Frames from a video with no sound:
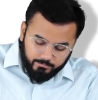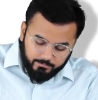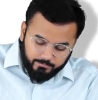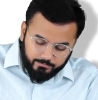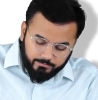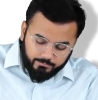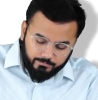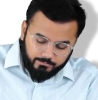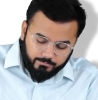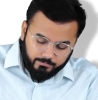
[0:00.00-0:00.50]

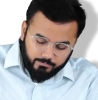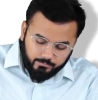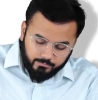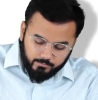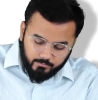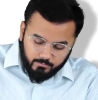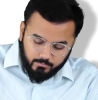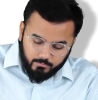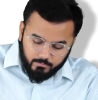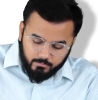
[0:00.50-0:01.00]

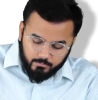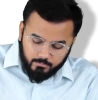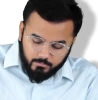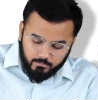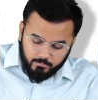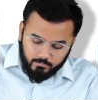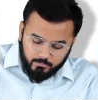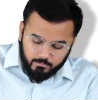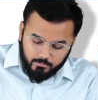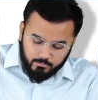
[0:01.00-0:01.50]

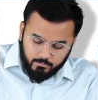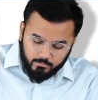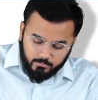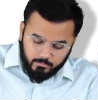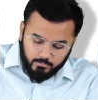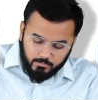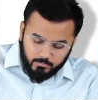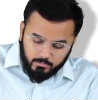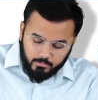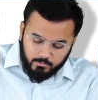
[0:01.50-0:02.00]

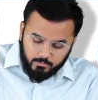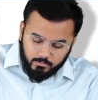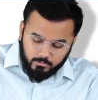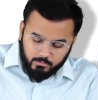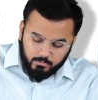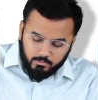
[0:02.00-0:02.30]
Nothing is said.